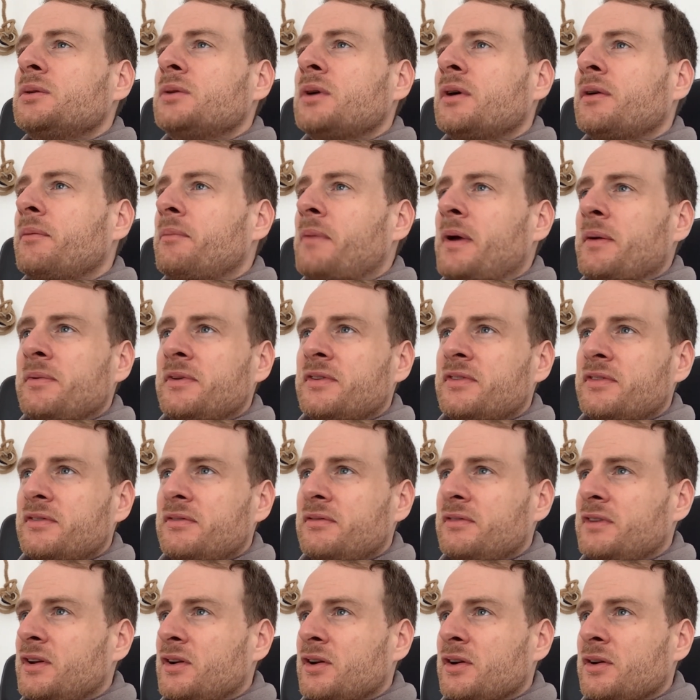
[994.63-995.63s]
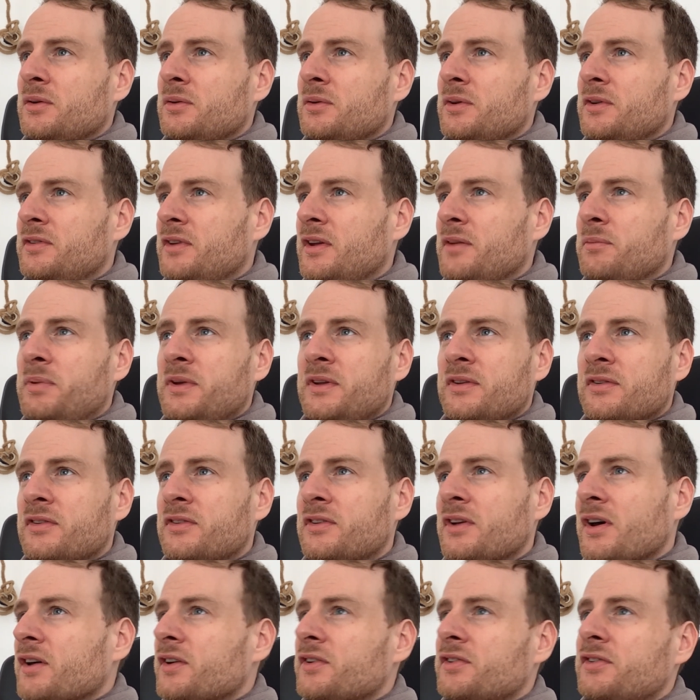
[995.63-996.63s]
maybe, is it a piece of
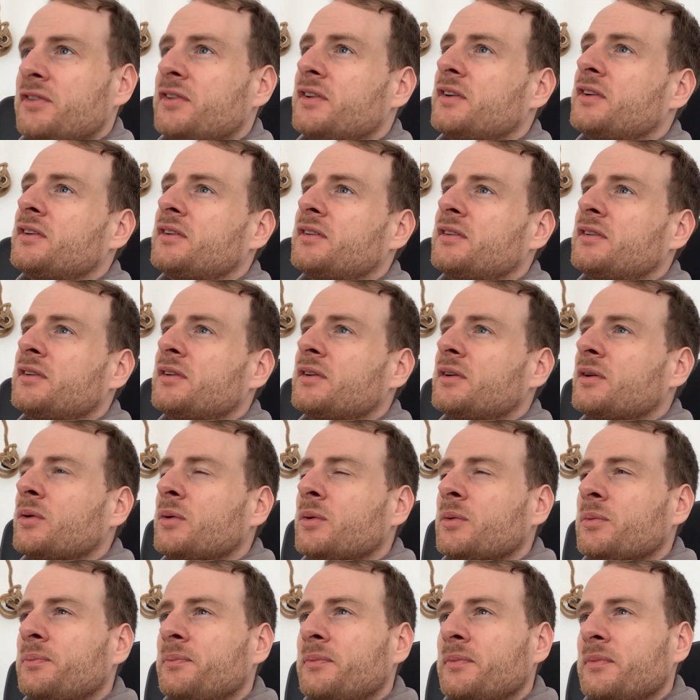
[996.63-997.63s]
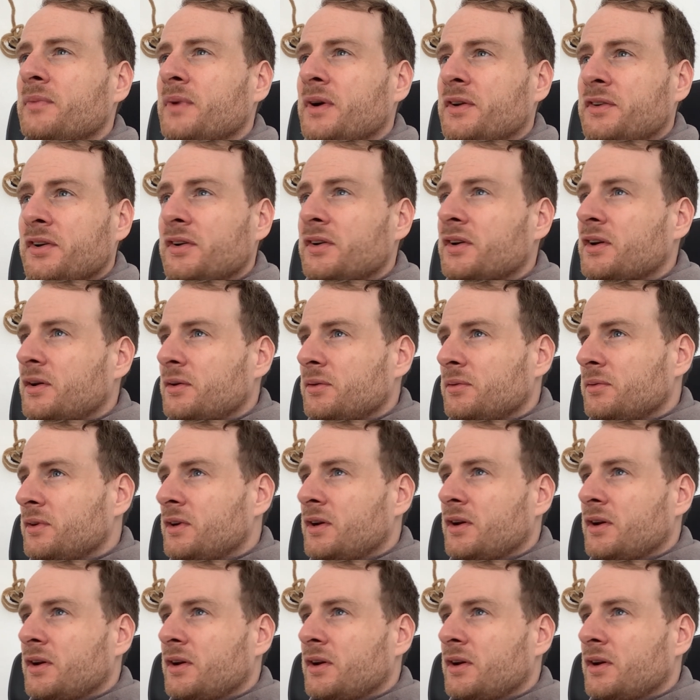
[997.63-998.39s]
dust in it, or I don't know,